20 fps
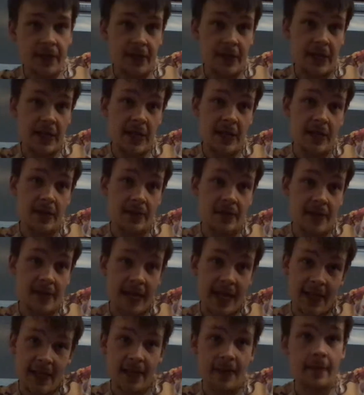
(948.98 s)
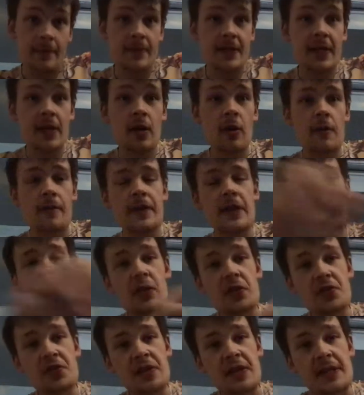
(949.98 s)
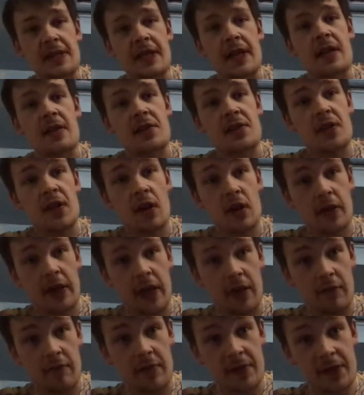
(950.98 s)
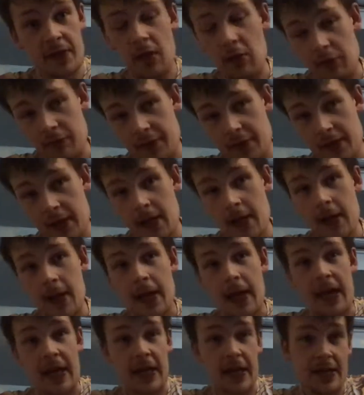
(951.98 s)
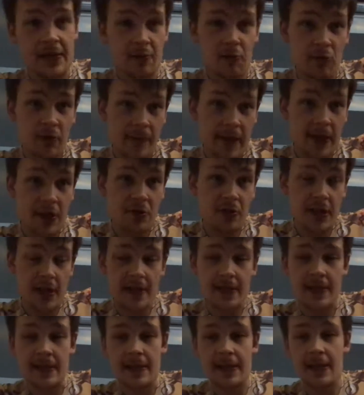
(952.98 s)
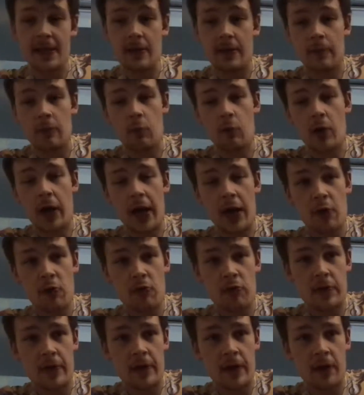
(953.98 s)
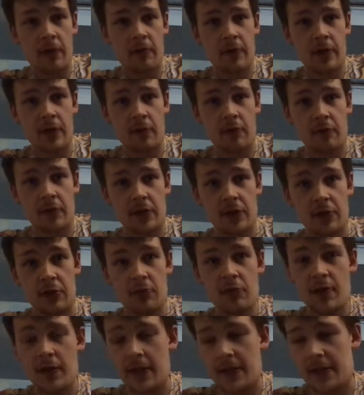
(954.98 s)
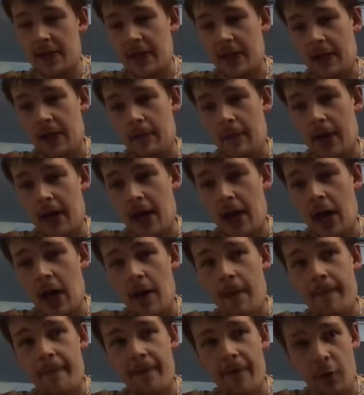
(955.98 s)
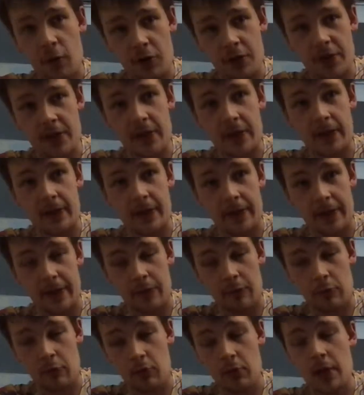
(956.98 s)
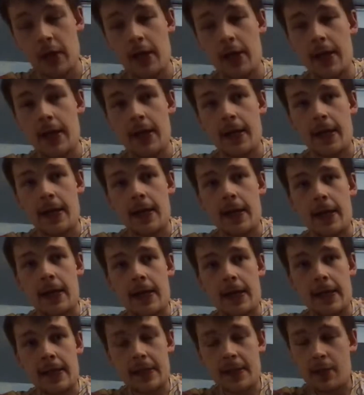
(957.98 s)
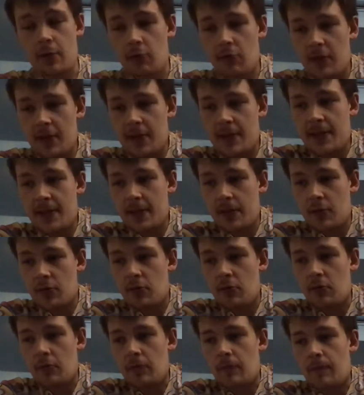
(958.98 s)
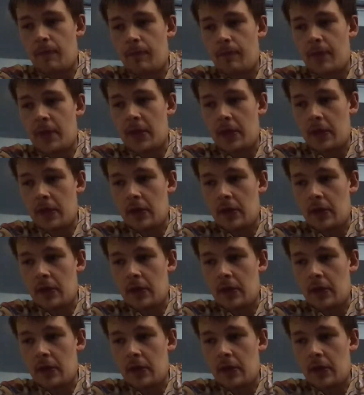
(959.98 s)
obviously he's said it himself. He does need to start getting results, and it's going to be interesting to see how they're going to do in this game. Unfortunately, though, it's going to